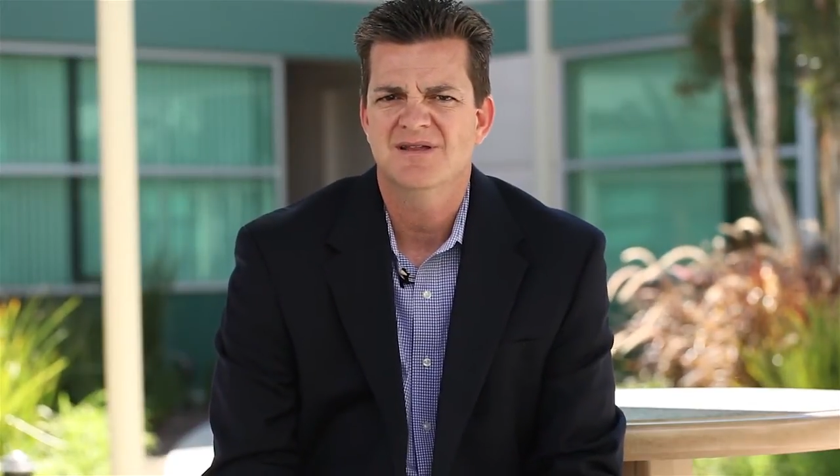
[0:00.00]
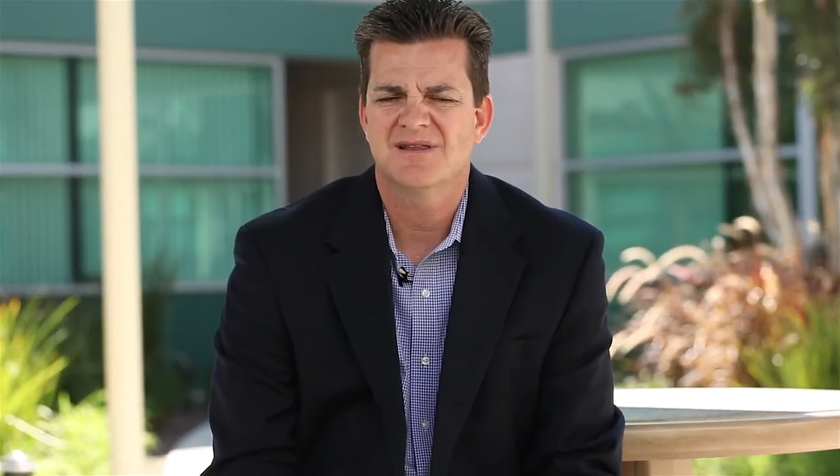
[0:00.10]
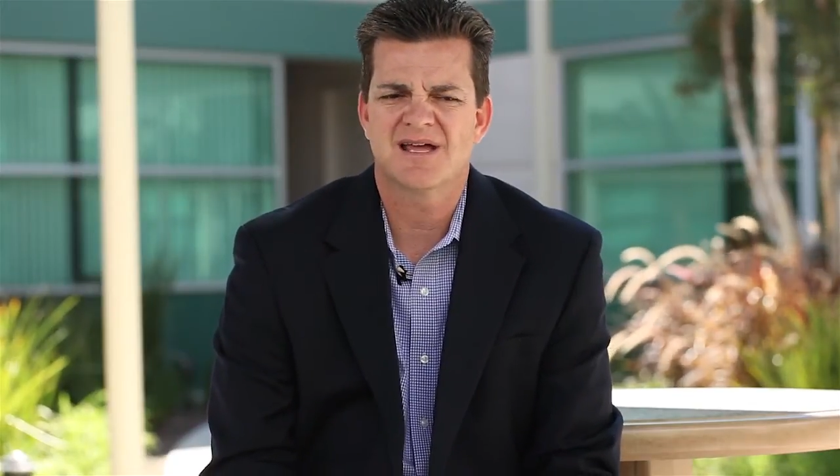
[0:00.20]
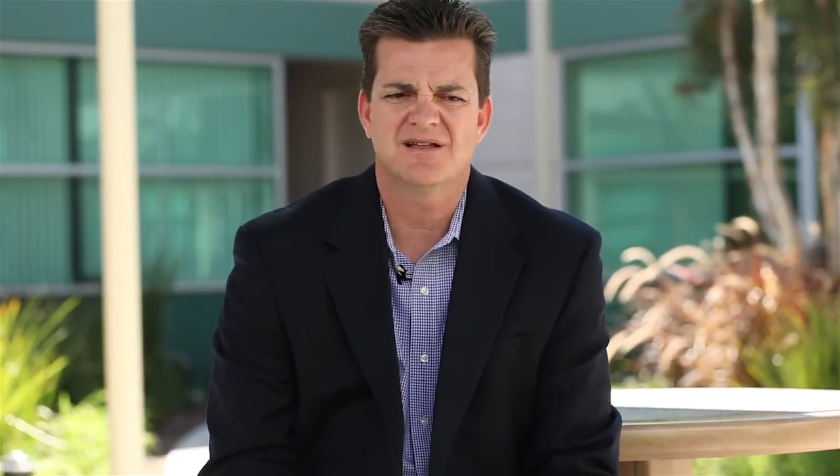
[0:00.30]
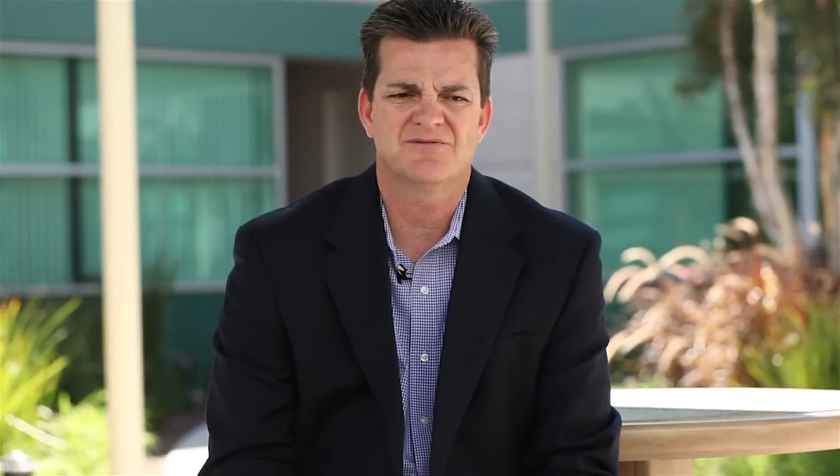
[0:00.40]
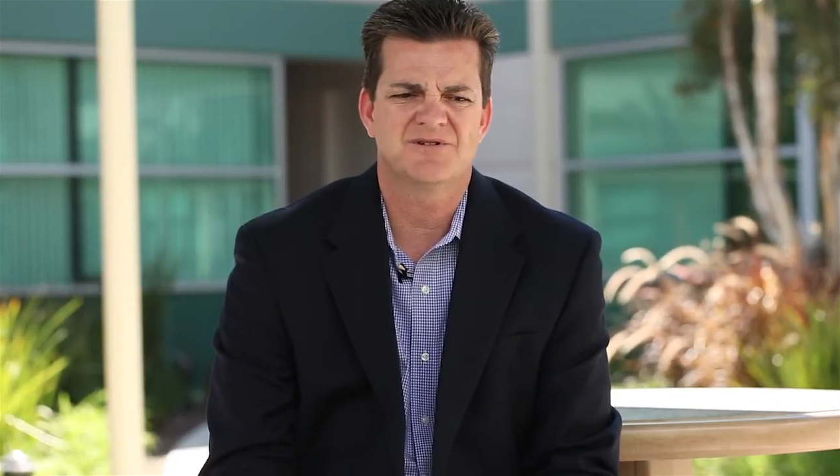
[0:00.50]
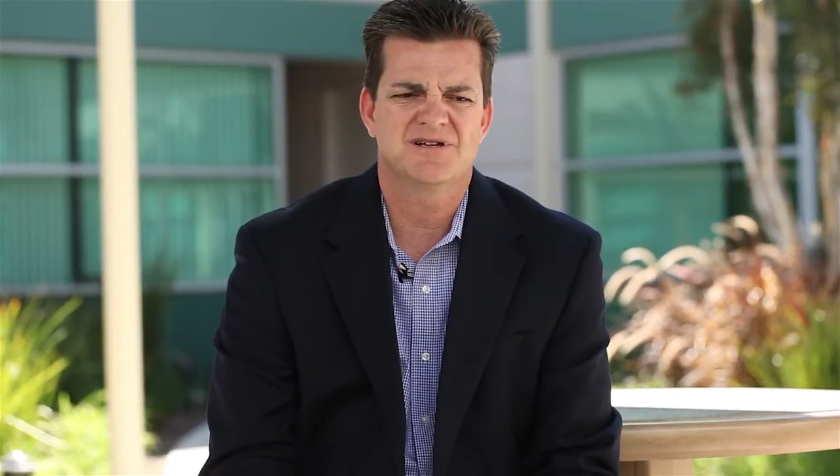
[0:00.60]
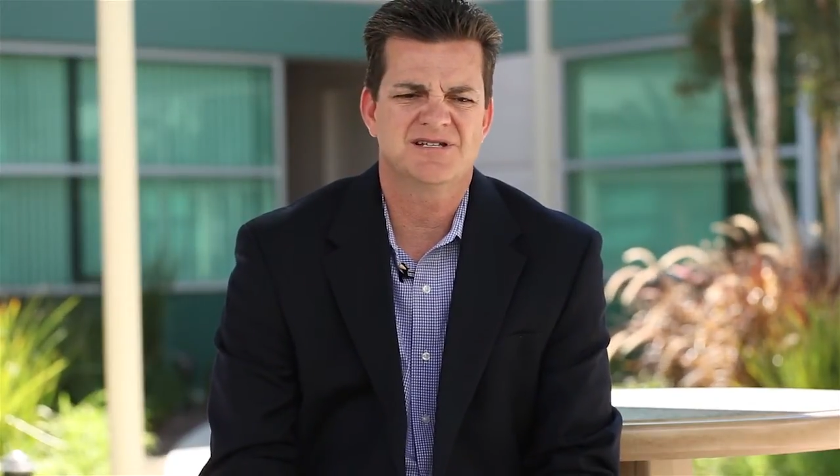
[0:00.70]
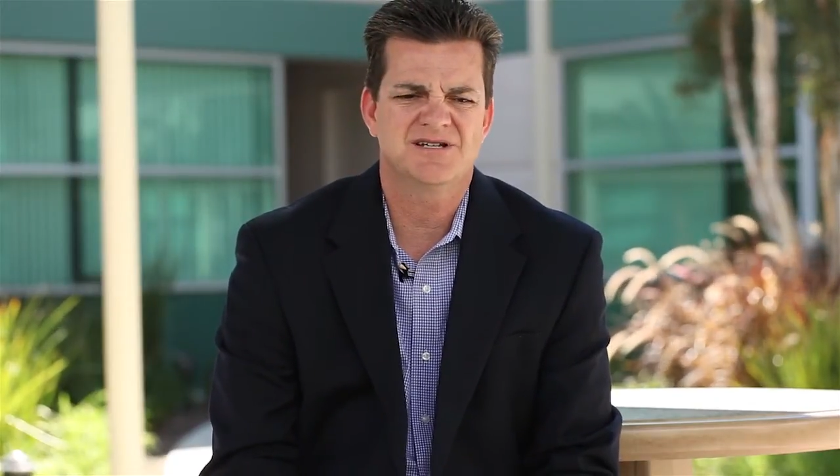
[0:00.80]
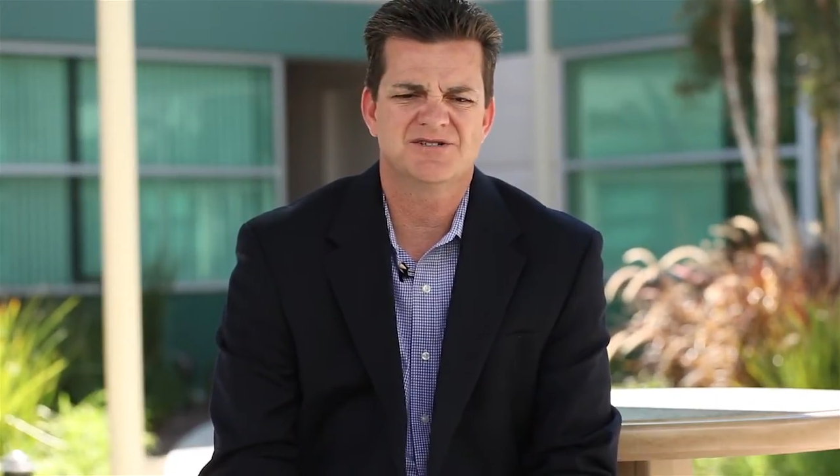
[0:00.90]
The California
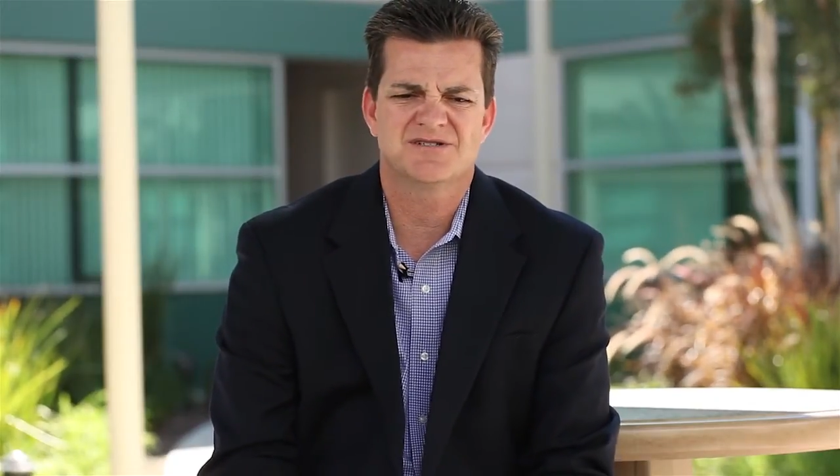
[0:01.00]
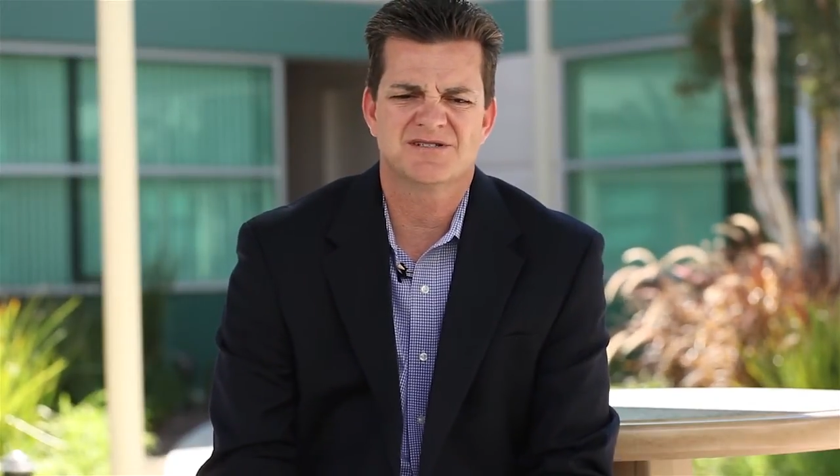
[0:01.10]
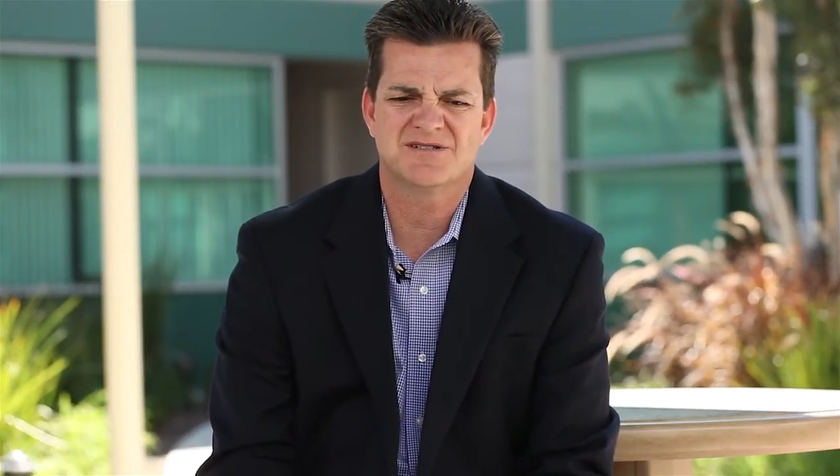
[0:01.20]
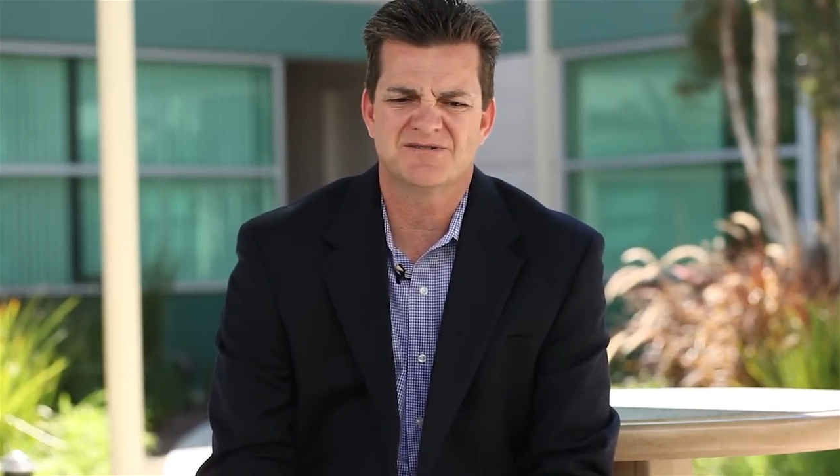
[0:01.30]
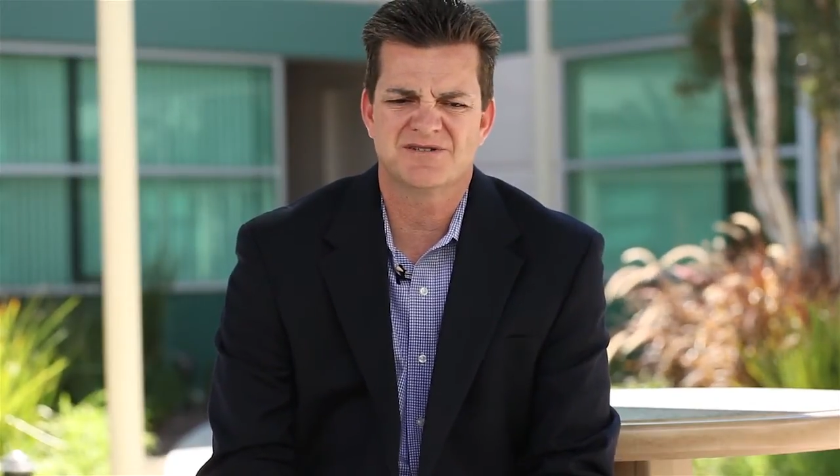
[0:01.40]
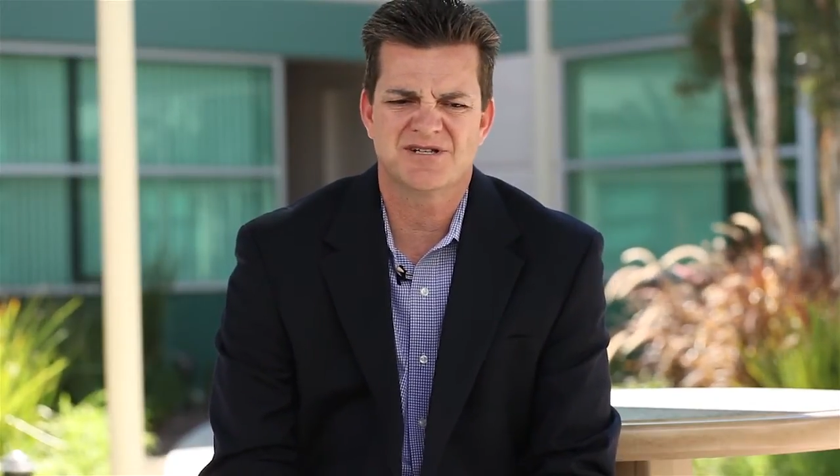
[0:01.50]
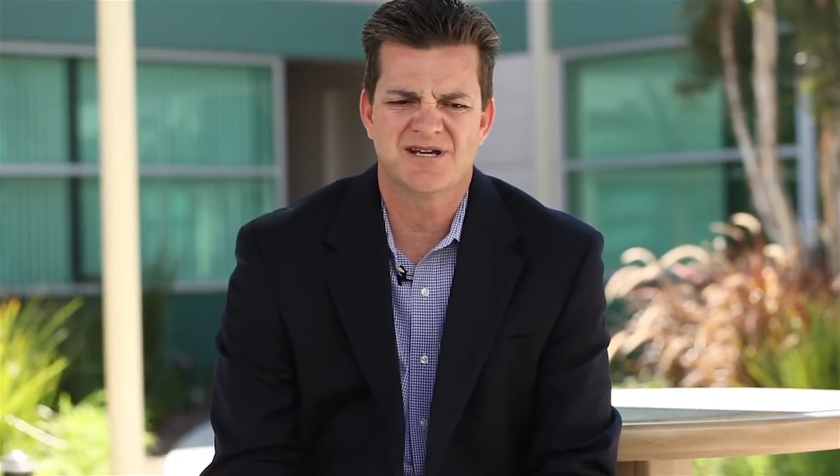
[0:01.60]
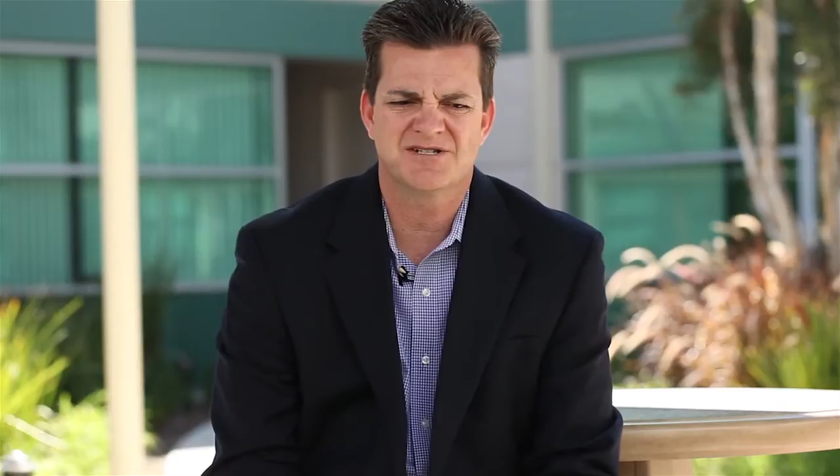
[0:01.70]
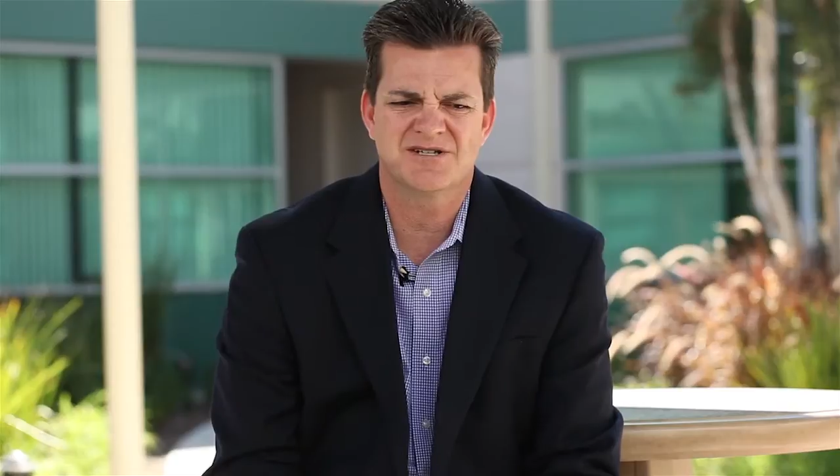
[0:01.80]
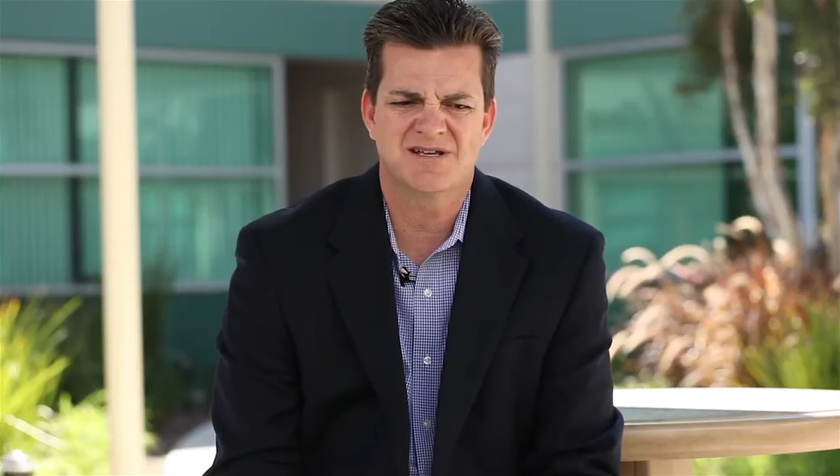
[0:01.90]
Teachers
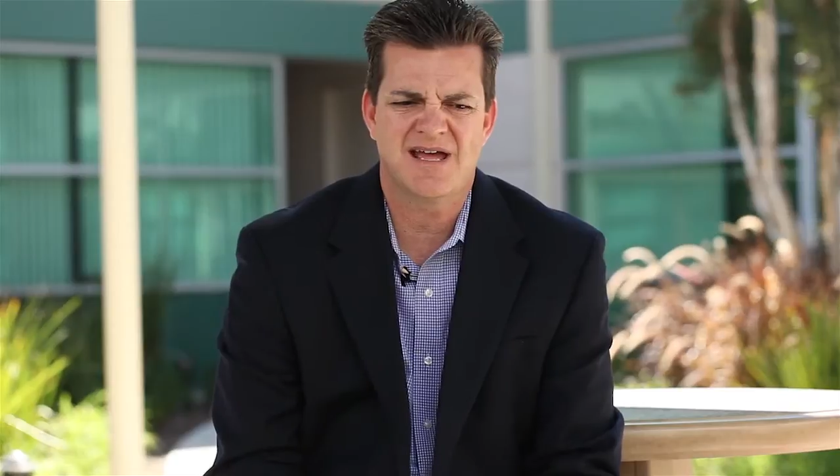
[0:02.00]
Association